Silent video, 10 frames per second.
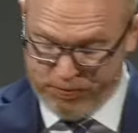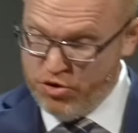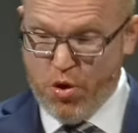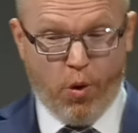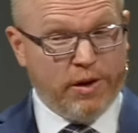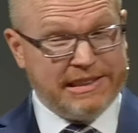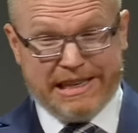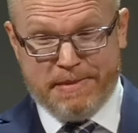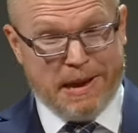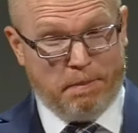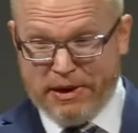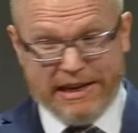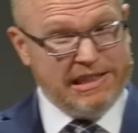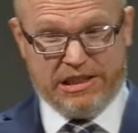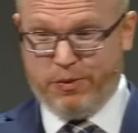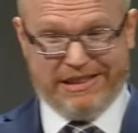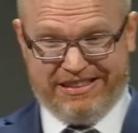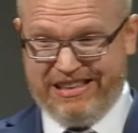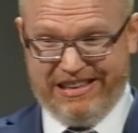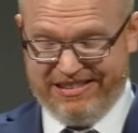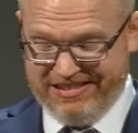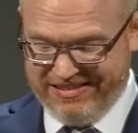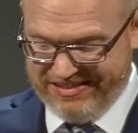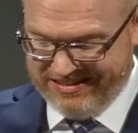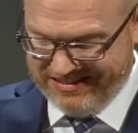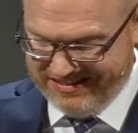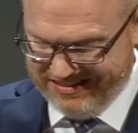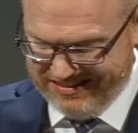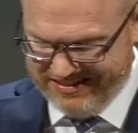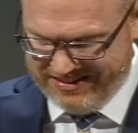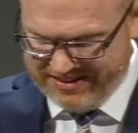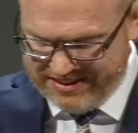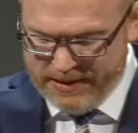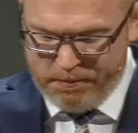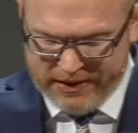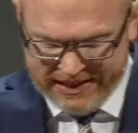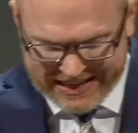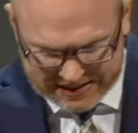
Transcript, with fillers: Nor is it to make peace with sin, to simply